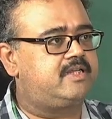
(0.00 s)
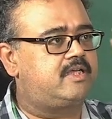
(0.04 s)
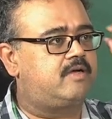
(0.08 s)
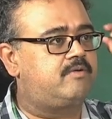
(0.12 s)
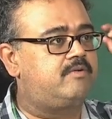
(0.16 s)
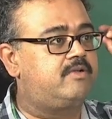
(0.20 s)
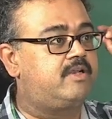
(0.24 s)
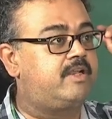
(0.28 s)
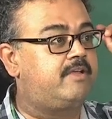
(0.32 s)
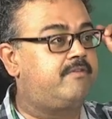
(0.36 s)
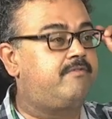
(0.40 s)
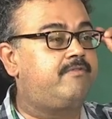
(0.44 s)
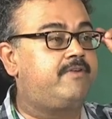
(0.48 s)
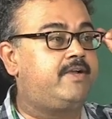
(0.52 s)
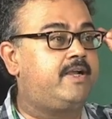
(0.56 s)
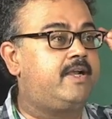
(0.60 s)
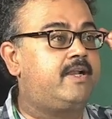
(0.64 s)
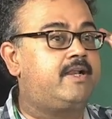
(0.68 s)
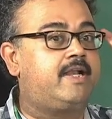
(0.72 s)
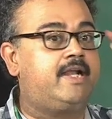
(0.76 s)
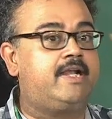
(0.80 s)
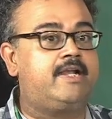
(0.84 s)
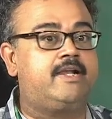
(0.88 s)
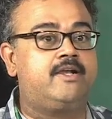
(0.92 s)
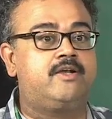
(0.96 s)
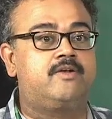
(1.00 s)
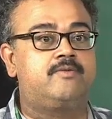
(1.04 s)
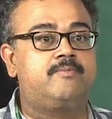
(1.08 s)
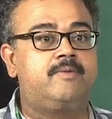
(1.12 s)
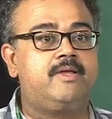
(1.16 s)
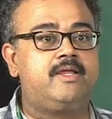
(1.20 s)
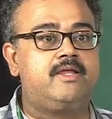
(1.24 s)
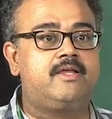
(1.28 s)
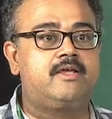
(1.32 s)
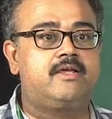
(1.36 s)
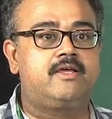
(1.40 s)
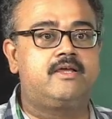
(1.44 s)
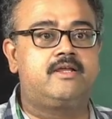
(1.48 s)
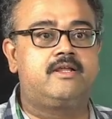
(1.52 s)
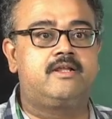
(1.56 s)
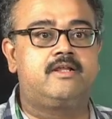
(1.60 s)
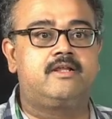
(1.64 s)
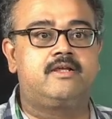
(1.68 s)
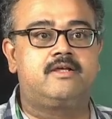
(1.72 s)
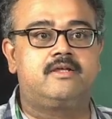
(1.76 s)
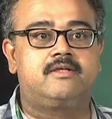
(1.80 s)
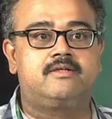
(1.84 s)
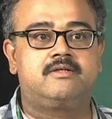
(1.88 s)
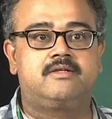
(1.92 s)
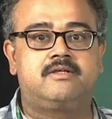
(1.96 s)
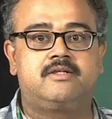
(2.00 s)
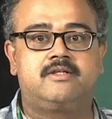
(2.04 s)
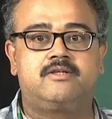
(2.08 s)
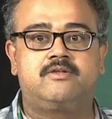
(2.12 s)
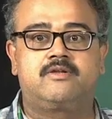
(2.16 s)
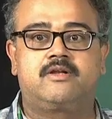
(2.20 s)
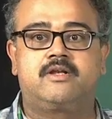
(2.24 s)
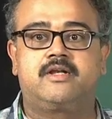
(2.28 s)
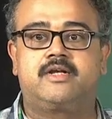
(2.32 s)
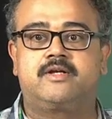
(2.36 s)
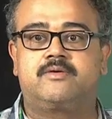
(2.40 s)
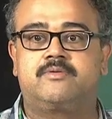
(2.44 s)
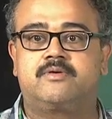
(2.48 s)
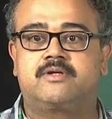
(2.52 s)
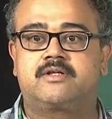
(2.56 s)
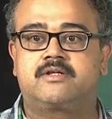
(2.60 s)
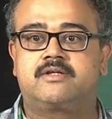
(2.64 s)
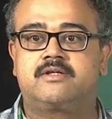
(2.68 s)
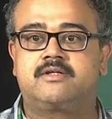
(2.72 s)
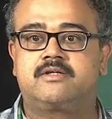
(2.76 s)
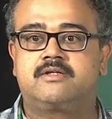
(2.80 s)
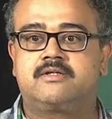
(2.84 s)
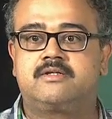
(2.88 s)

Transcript: How will I feed red into my neural network?